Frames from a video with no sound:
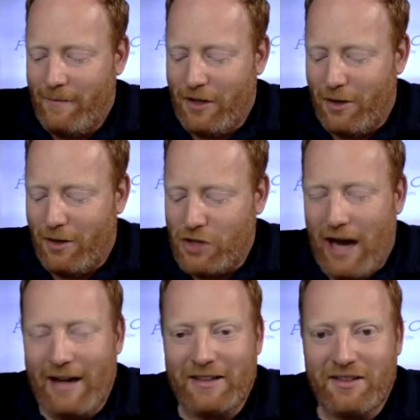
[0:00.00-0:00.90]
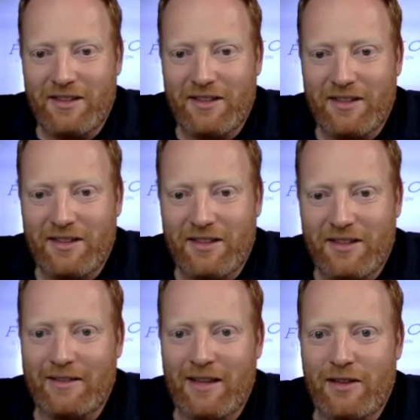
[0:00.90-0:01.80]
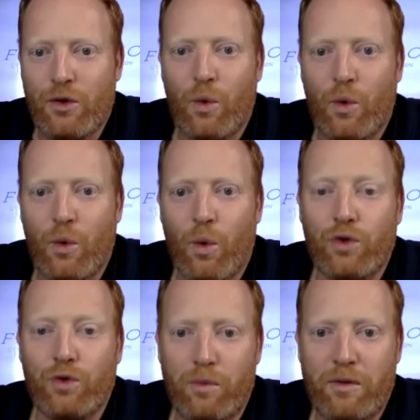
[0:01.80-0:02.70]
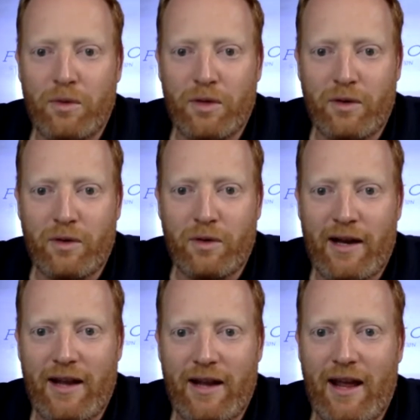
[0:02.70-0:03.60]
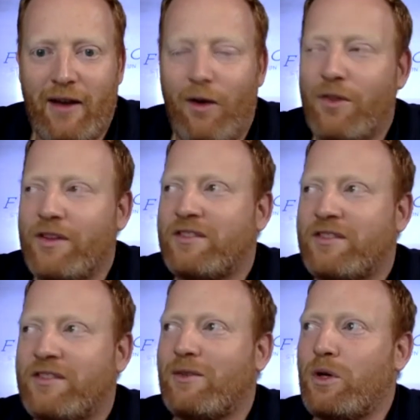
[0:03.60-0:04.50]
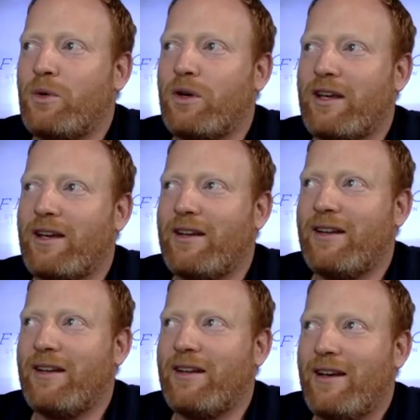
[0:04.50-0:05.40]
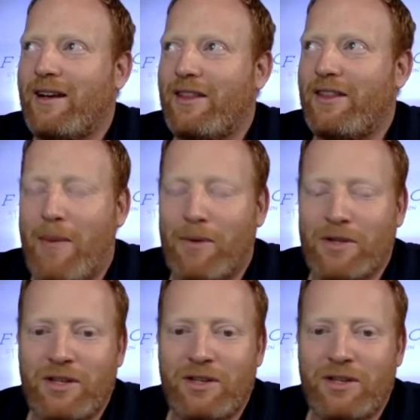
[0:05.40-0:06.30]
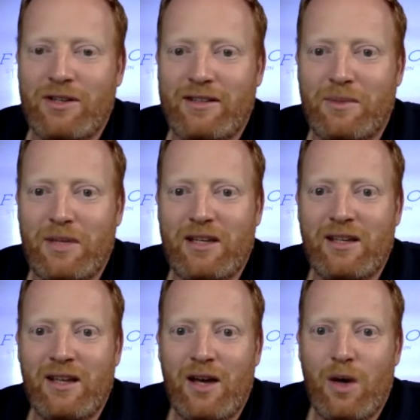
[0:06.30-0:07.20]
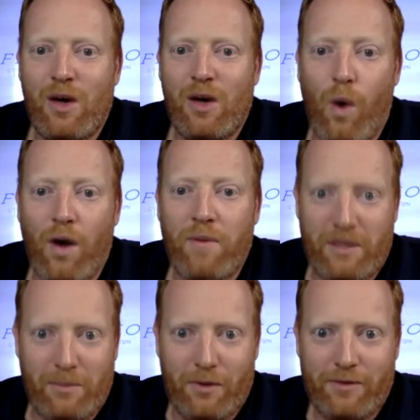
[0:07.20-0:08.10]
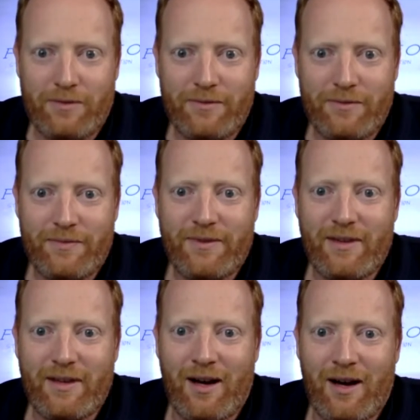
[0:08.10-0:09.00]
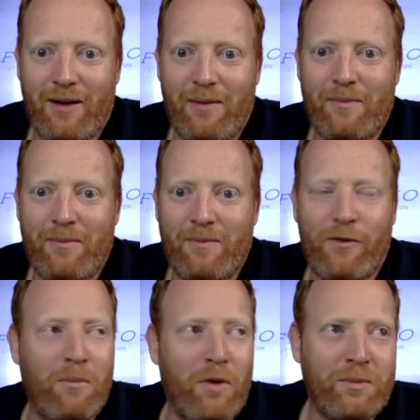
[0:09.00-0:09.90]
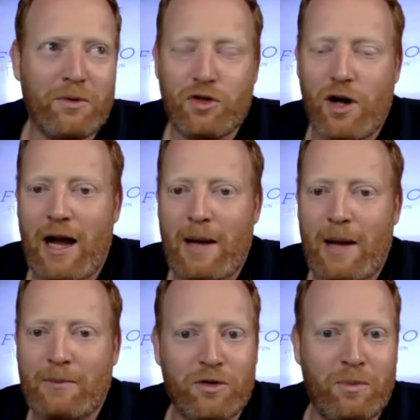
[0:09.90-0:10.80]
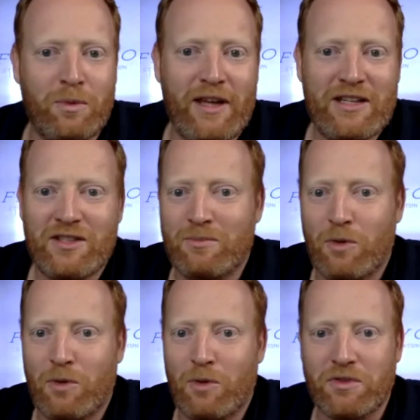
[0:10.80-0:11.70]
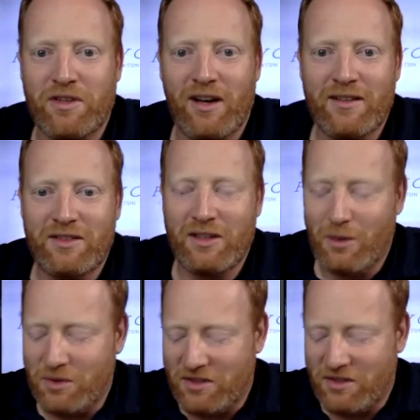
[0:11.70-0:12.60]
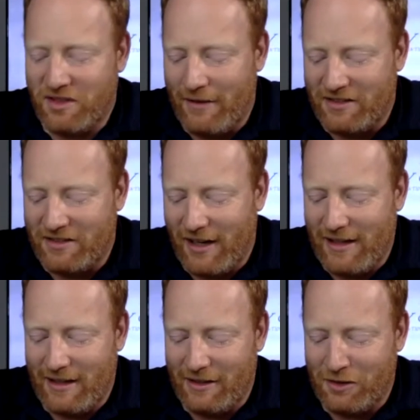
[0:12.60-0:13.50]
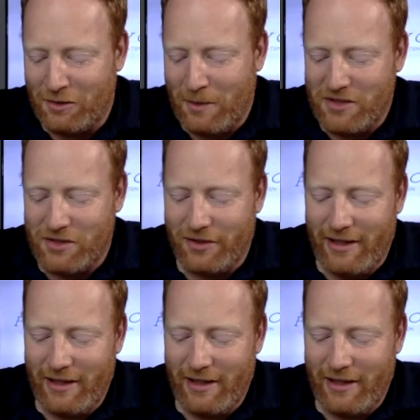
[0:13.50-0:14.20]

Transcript: John is saying is that the world will be recreated, and all of a sudden we will get the opportunity to be one people, from multiple tribes, multiple nations, multiple tongues. What's kind of exciting, especially